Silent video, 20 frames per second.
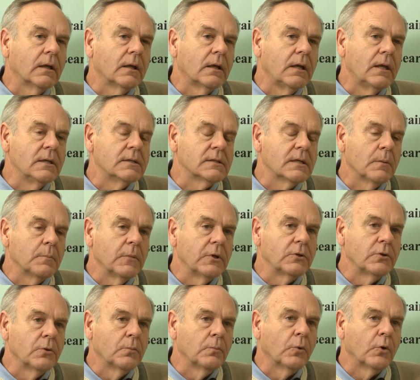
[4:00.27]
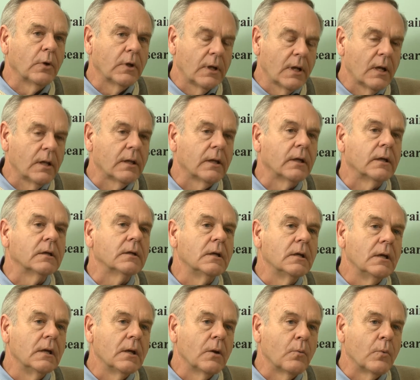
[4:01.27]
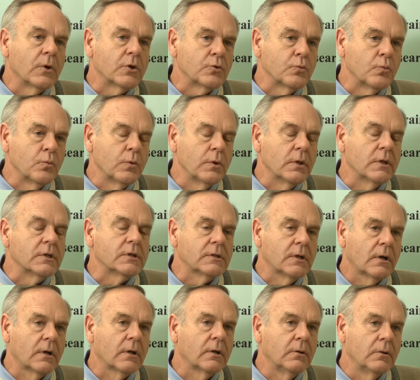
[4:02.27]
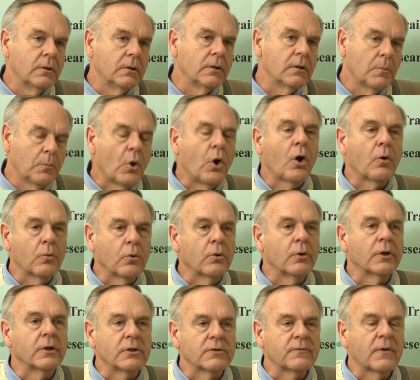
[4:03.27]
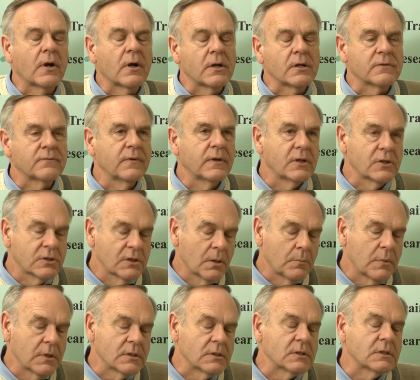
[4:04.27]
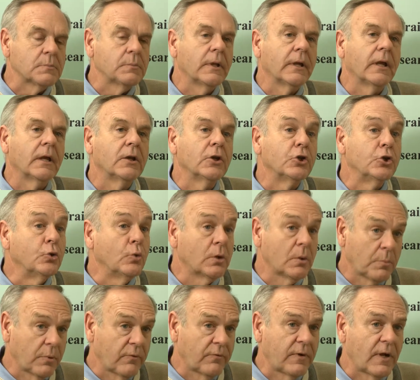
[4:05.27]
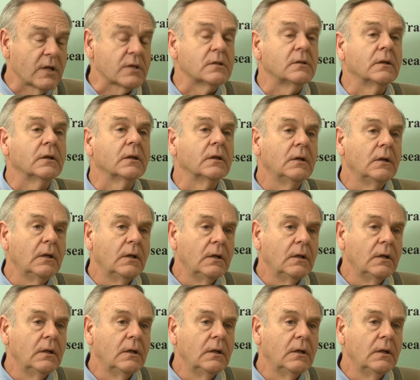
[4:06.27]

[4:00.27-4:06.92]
and he sent me to Marie Elliott, which really started the ball rolling as far as finishing the business plan, doing it professionally,